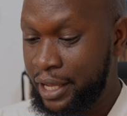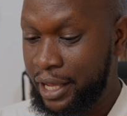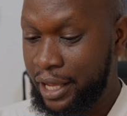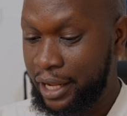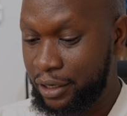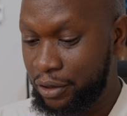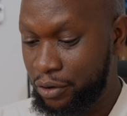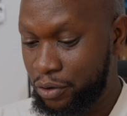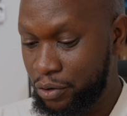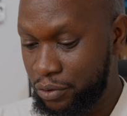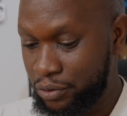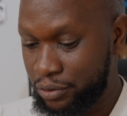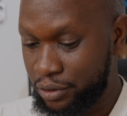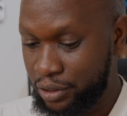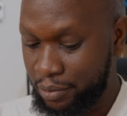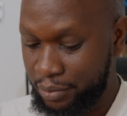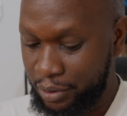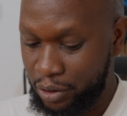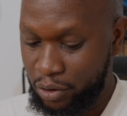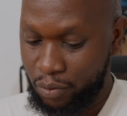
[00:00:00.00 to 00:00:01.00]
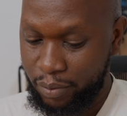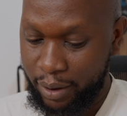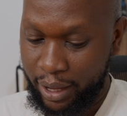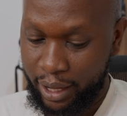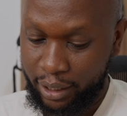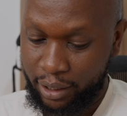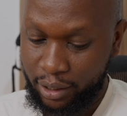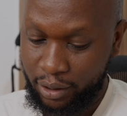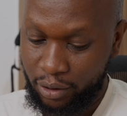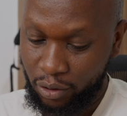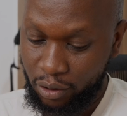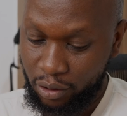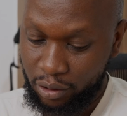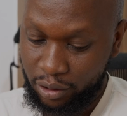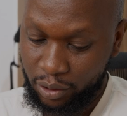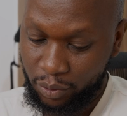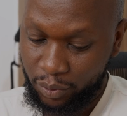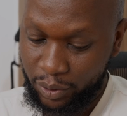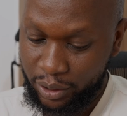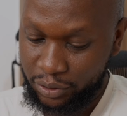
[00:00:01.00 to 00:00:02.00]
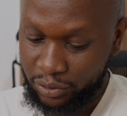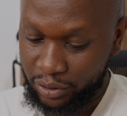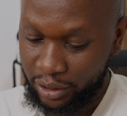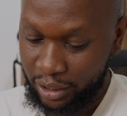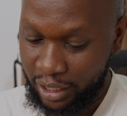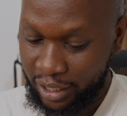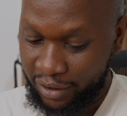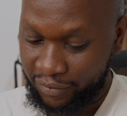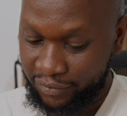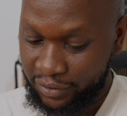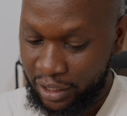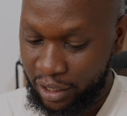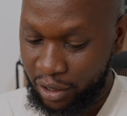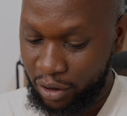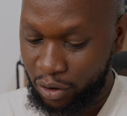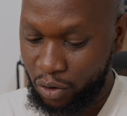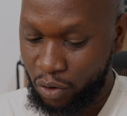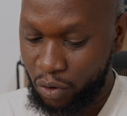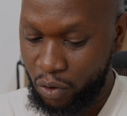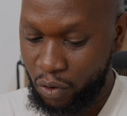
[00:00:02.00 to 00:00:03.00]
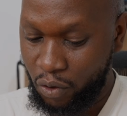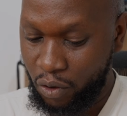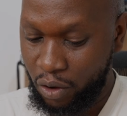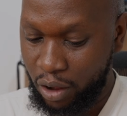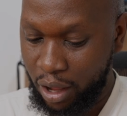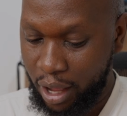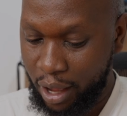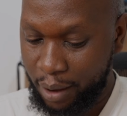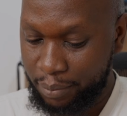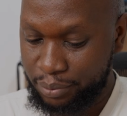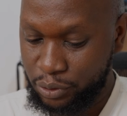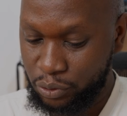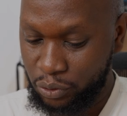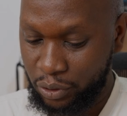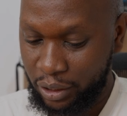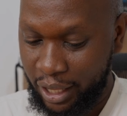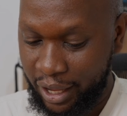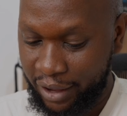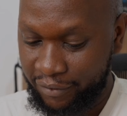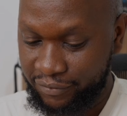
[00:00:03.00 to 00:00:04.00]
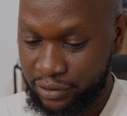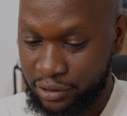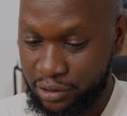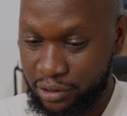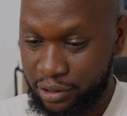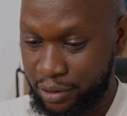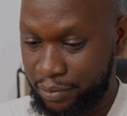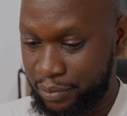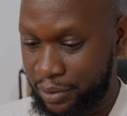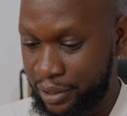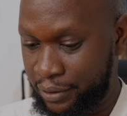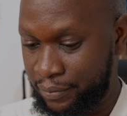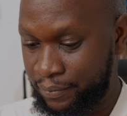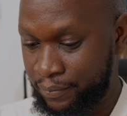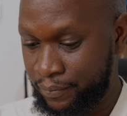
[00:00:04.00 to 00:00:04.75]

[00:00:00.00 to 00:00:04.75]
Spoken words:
And go, let me go back, all the way to the left and go up to live streaming.